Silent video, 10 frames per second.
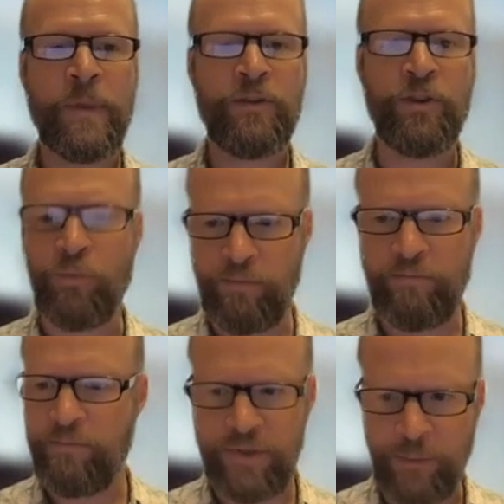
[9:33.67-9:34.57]
So
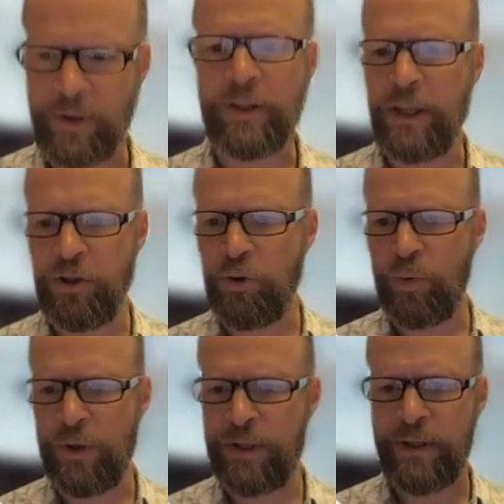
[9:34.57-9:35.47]
typically you
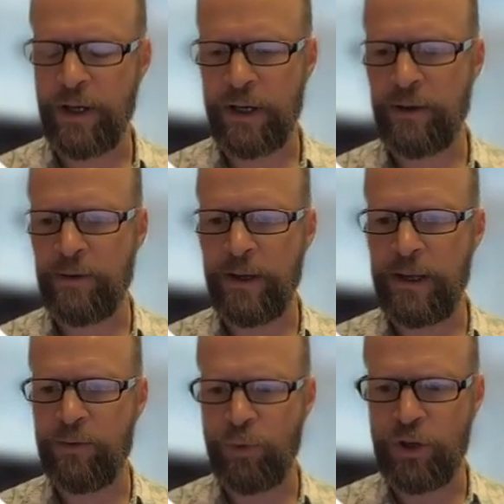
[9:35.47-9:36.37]
would,
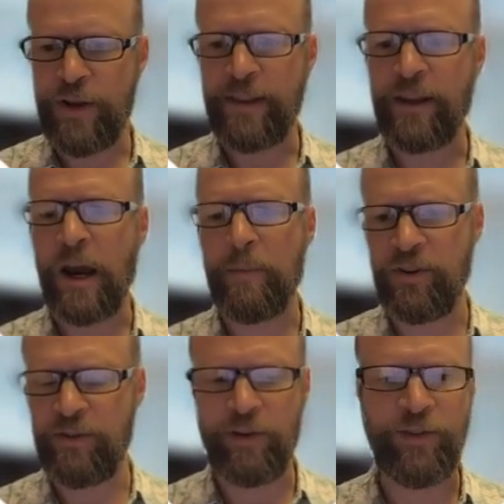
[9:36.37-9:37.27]
when you take the
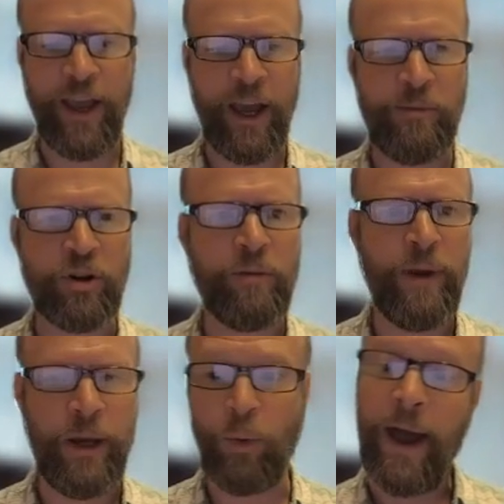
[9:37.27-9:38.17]
comprehensive exam, your
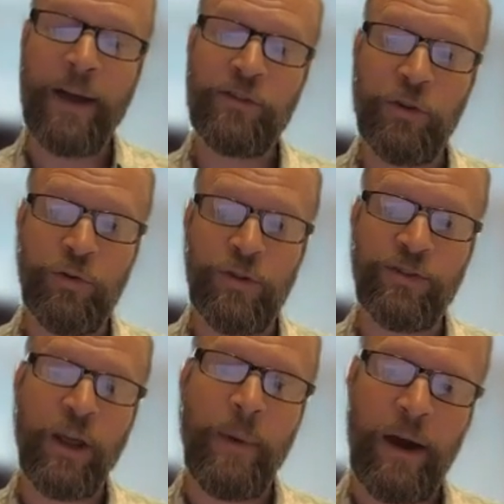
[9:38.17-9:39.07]
committee will ask you to
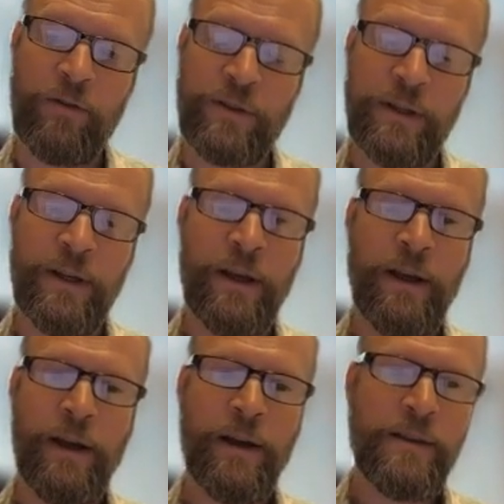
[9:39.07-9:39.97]
step out.
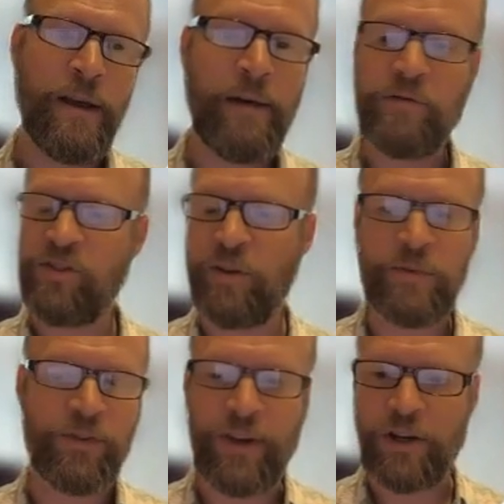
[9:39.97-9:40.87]
They'll have some
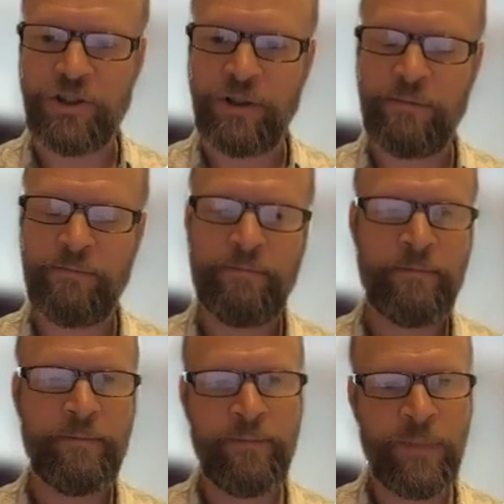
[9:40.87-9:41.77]
discussion.
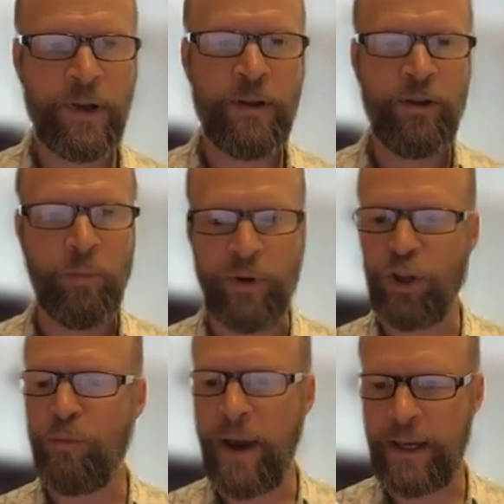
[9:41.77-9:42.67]
They'll
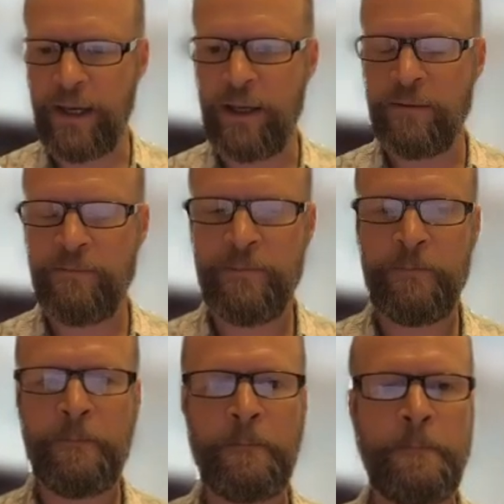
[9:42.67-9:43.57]
bring you back in.
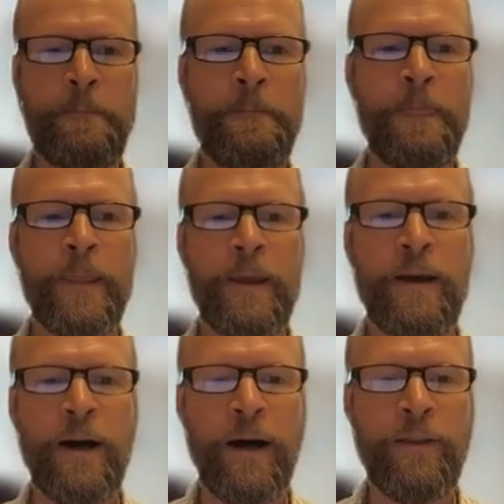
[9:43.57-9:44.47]

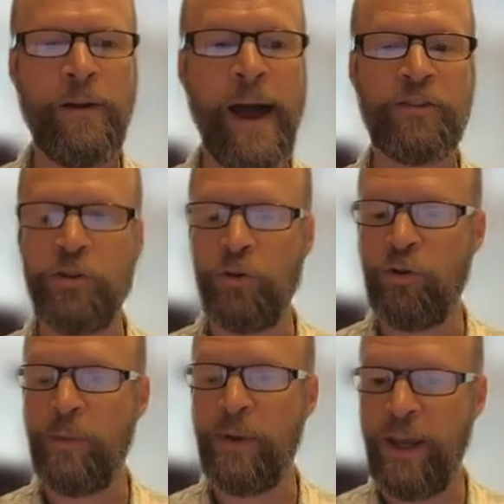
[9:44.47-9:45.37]
They'll ask you
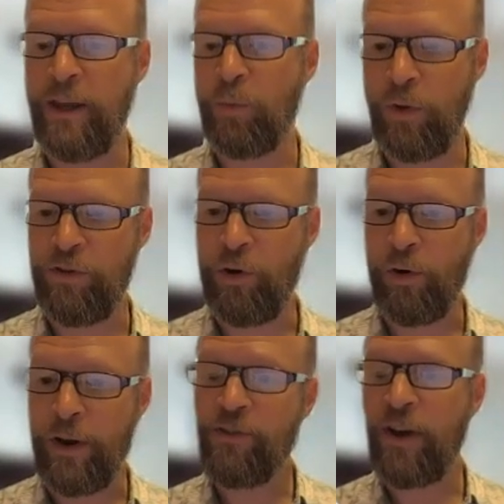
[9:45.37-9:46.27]
to begin with
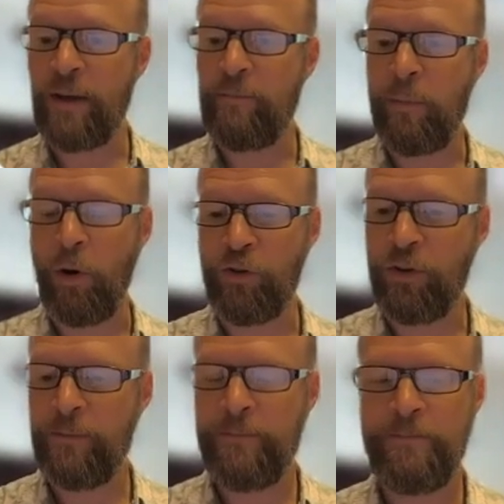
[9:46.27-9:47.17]
your inside
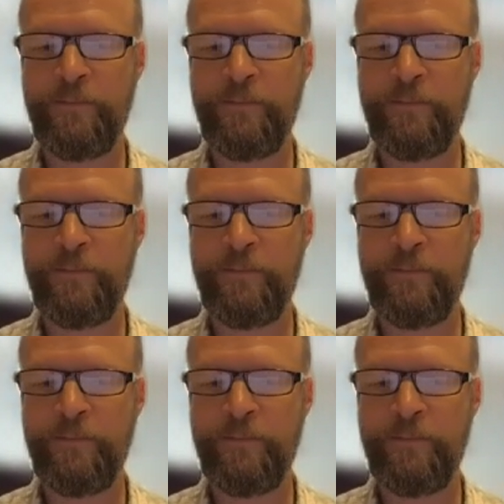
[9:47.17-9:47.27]
proposal